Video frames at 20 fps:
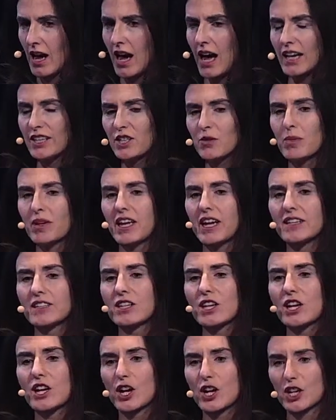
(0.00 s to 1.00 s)
As you begin
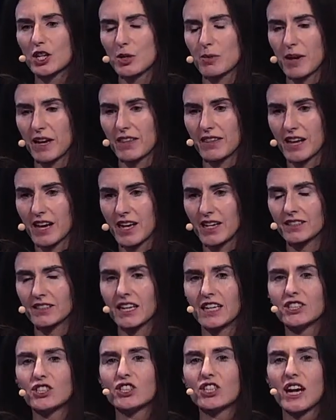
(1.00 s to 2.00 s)
to learn about that
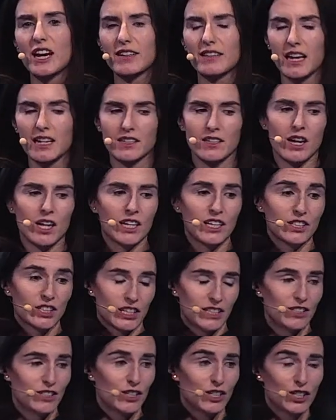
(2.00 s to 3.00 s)
and share that knowledge
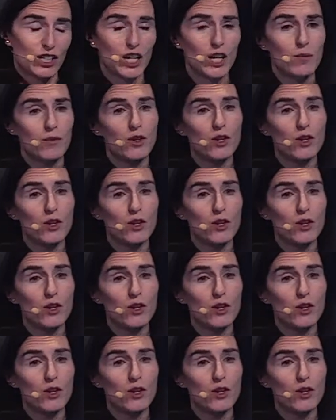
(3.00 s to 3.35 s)
into the team,